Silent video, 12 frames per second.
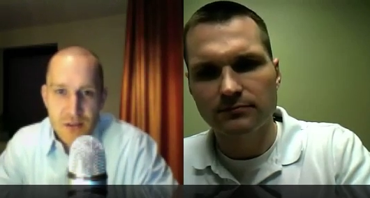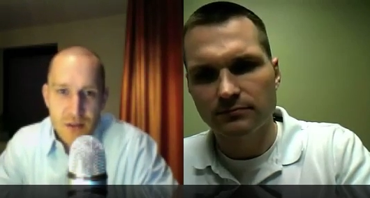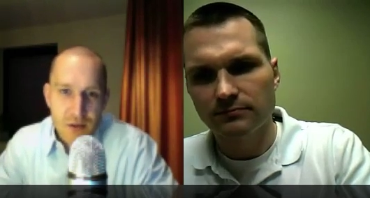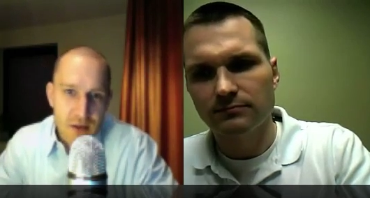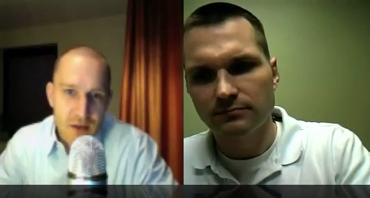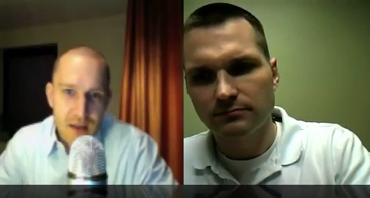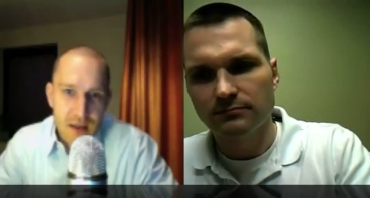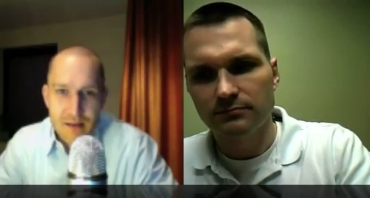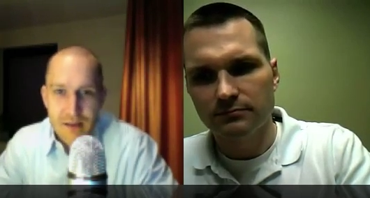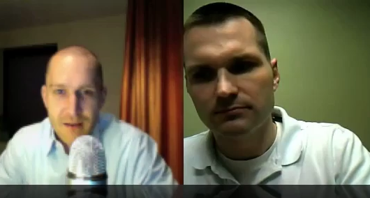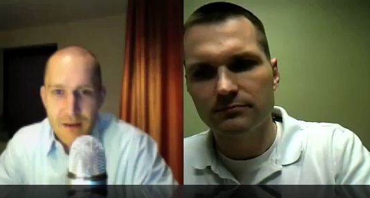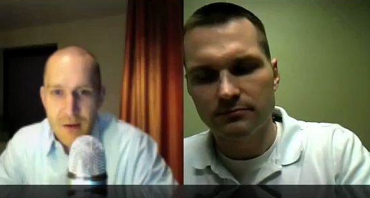Speaker 1: you're looking
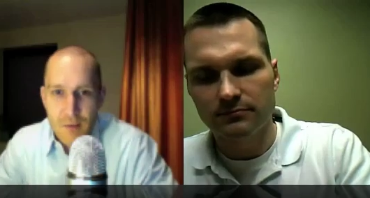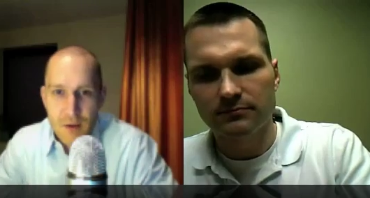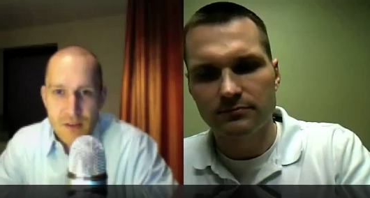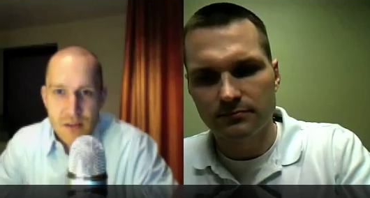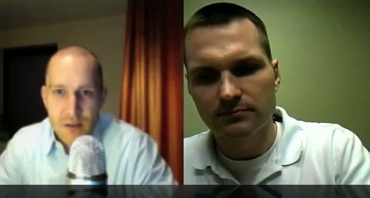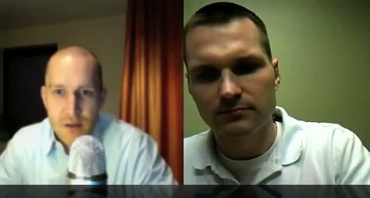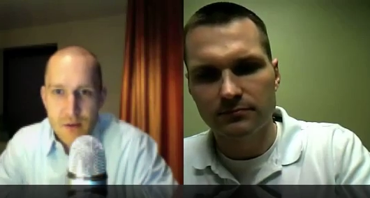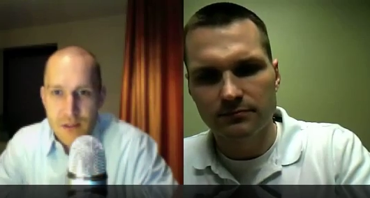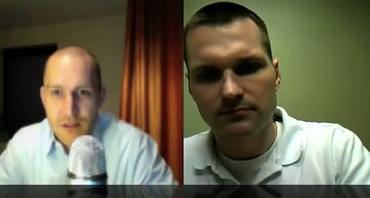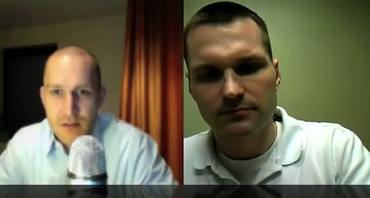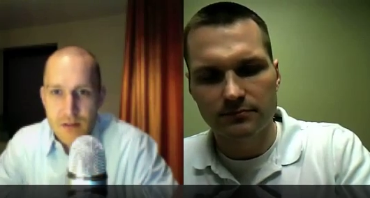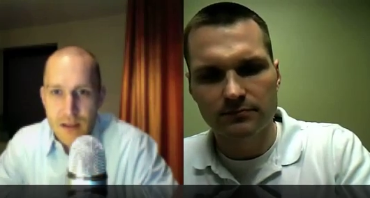at you know what's in the
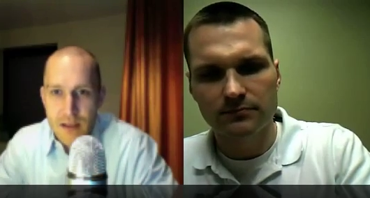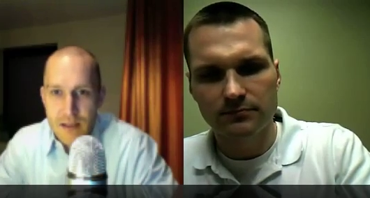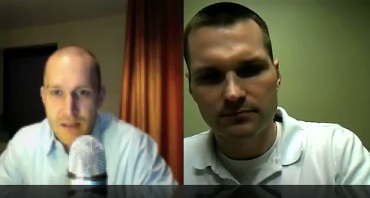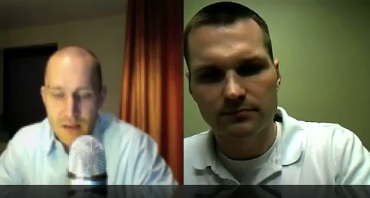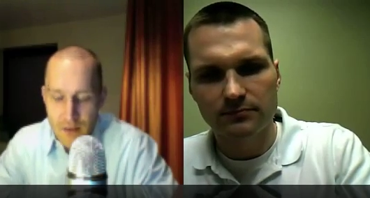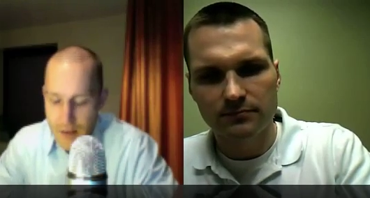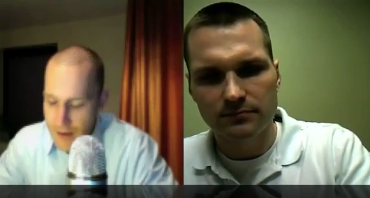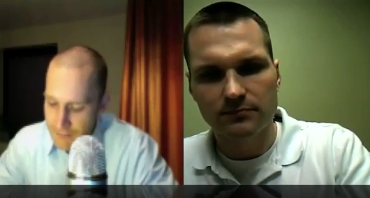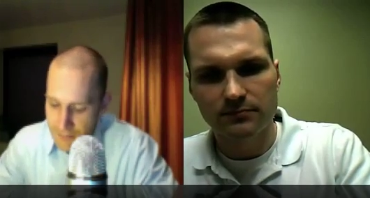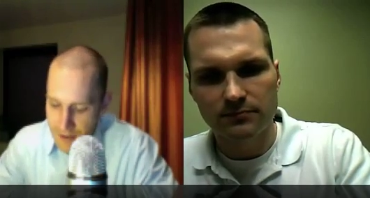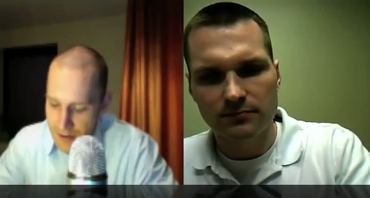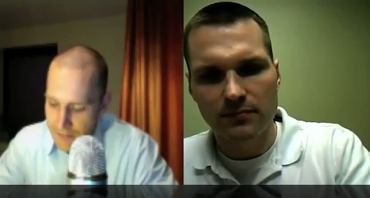news today so I
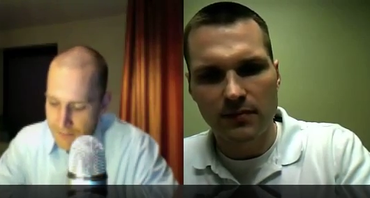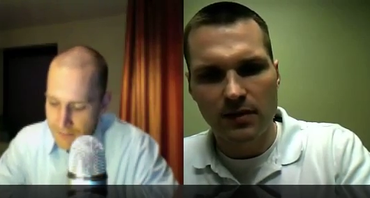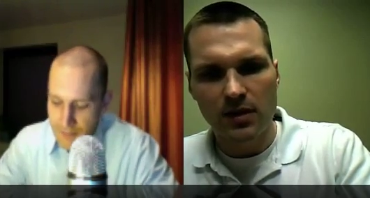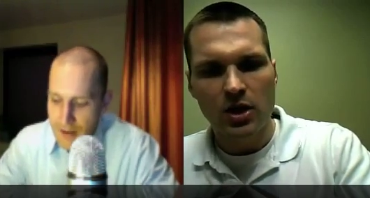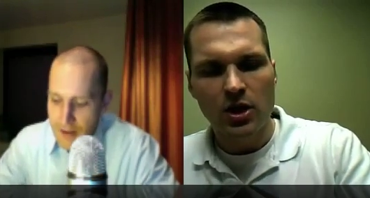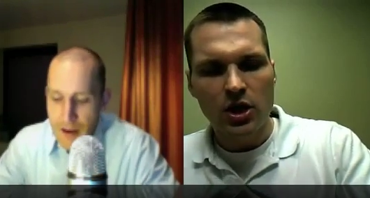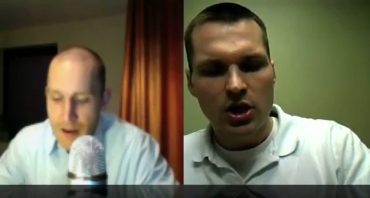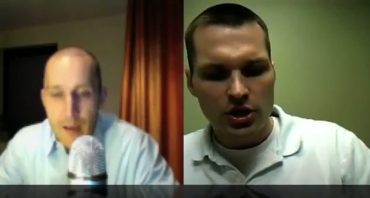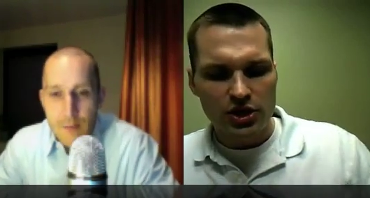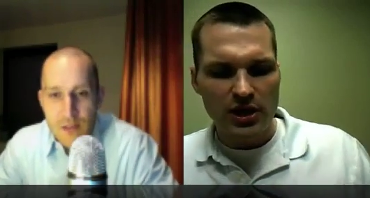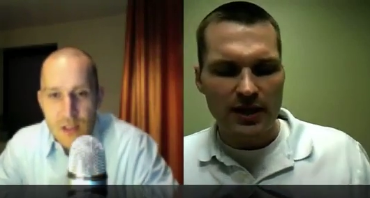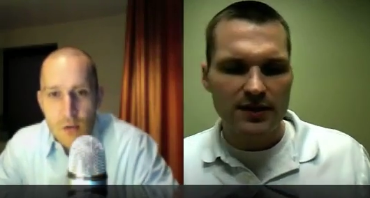I I
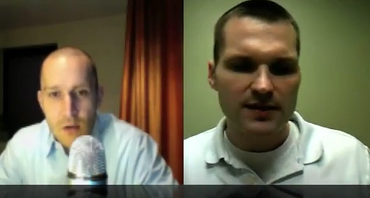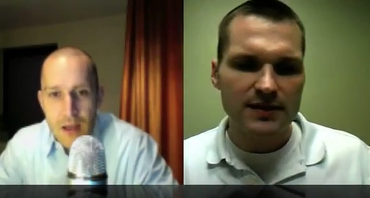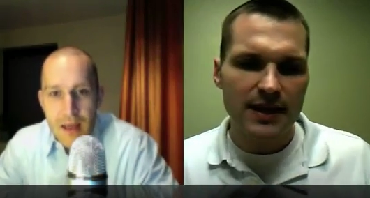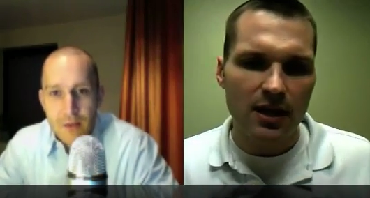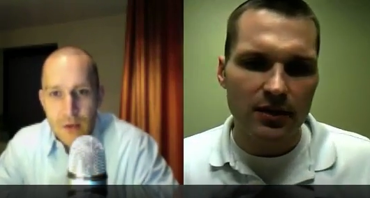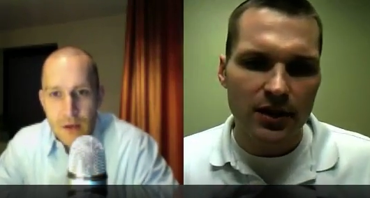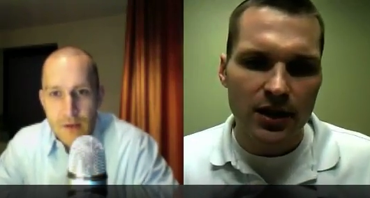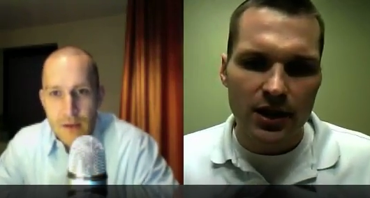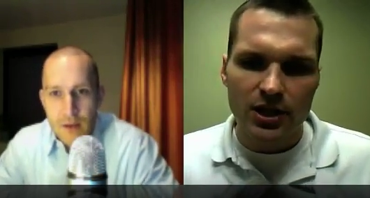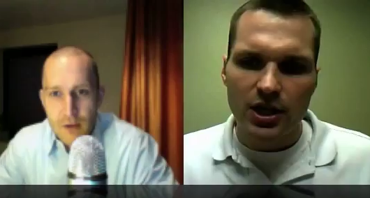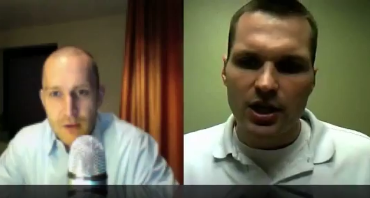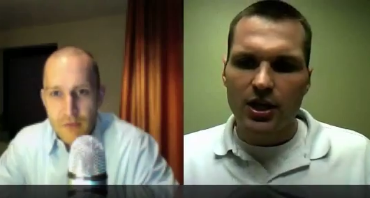am so Check glad to out. hear
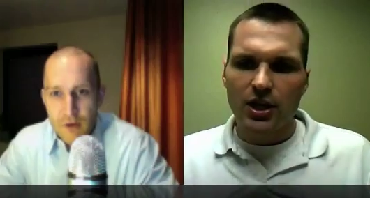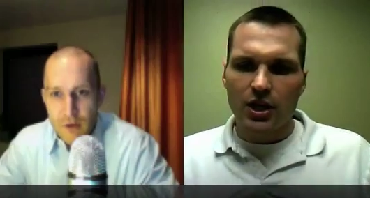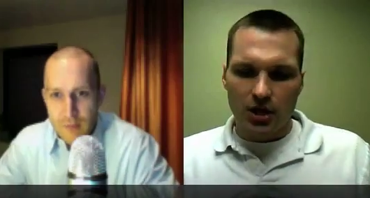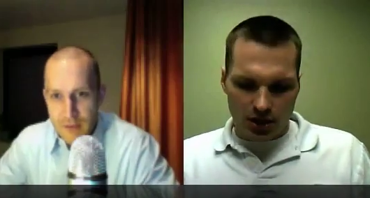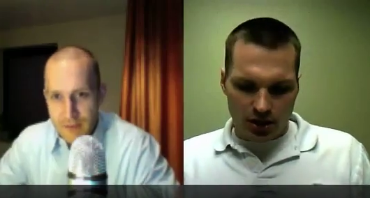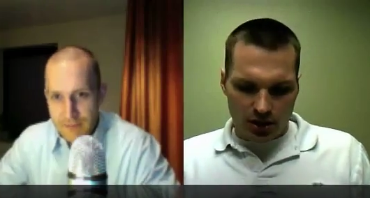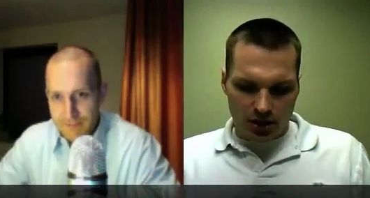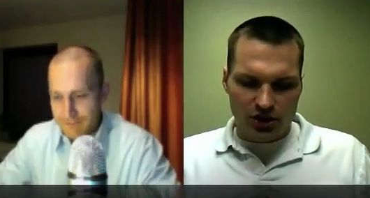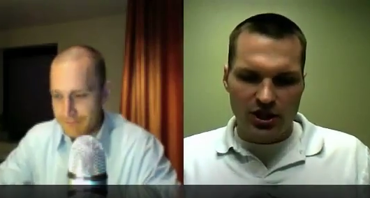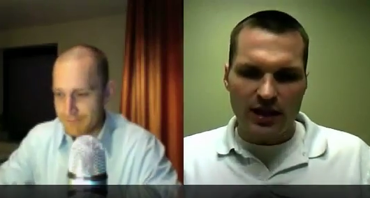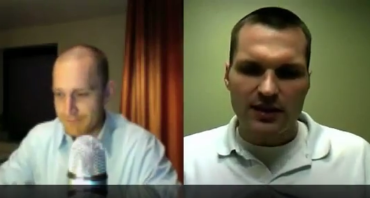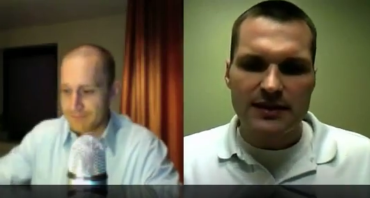that confirmed.
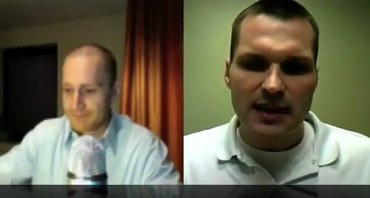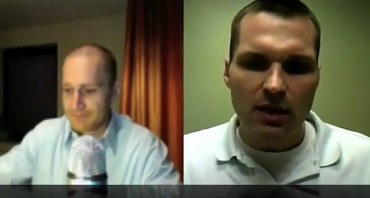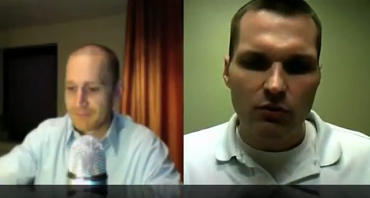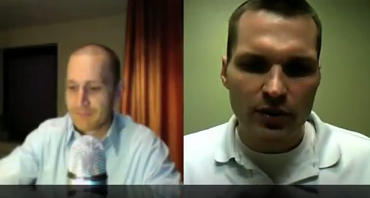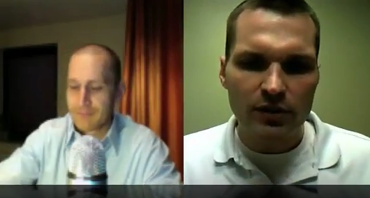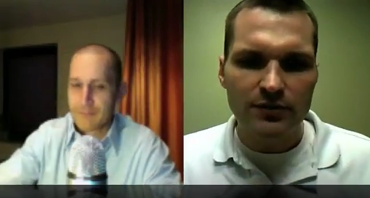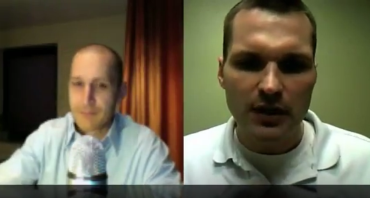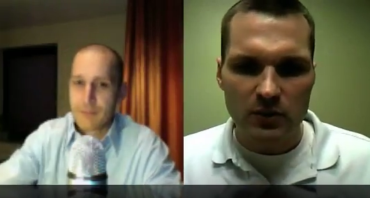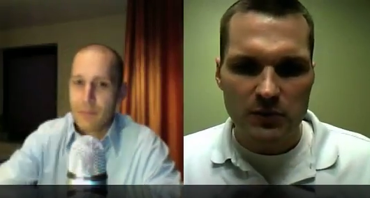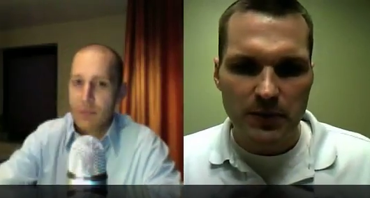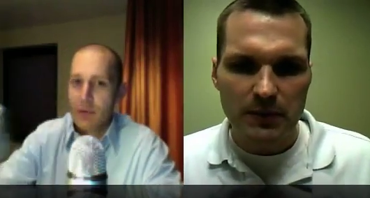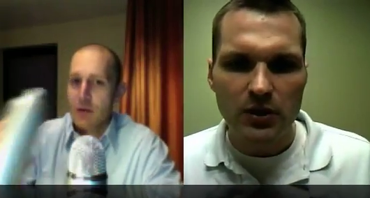
Speaker 2: Check this out real
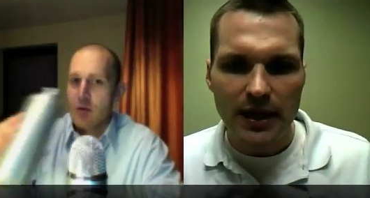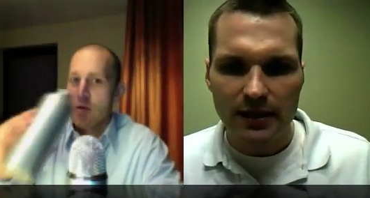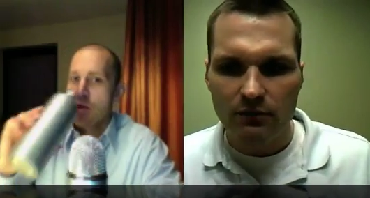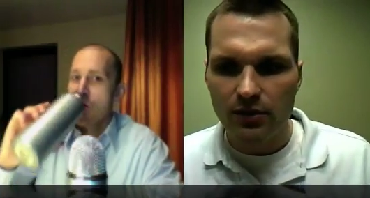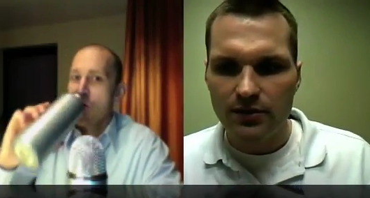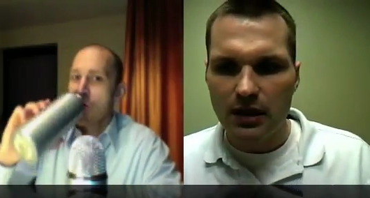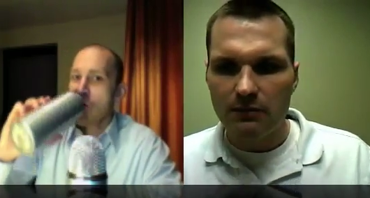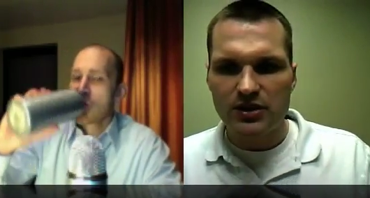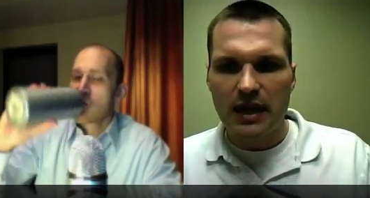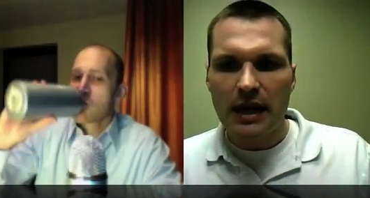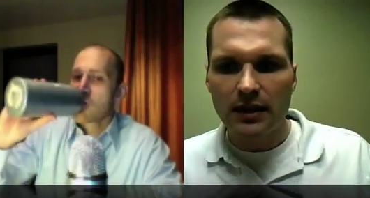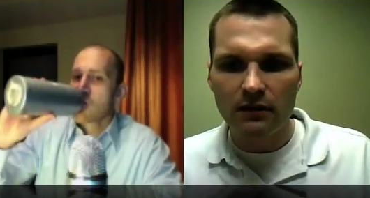numbers people like real
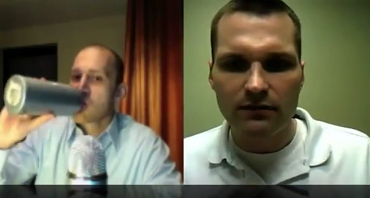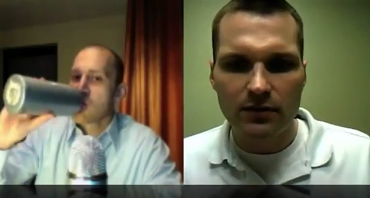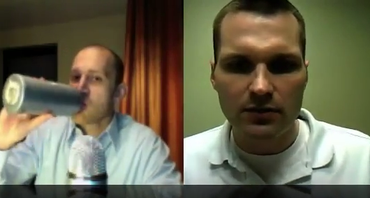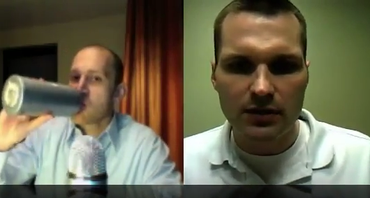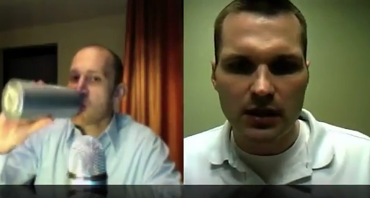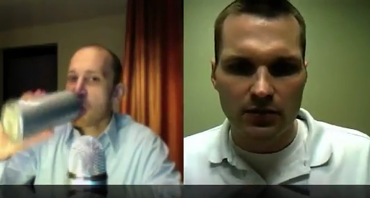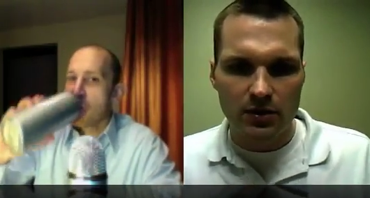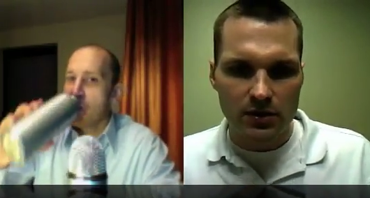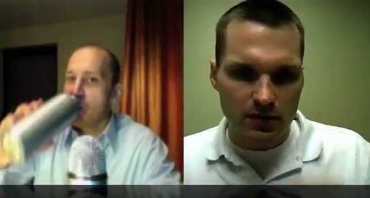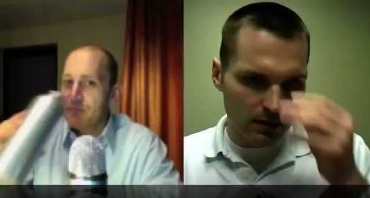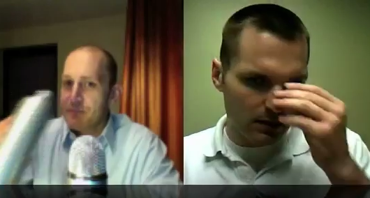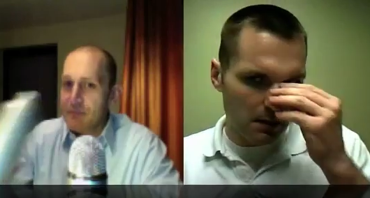numbers I love real numbers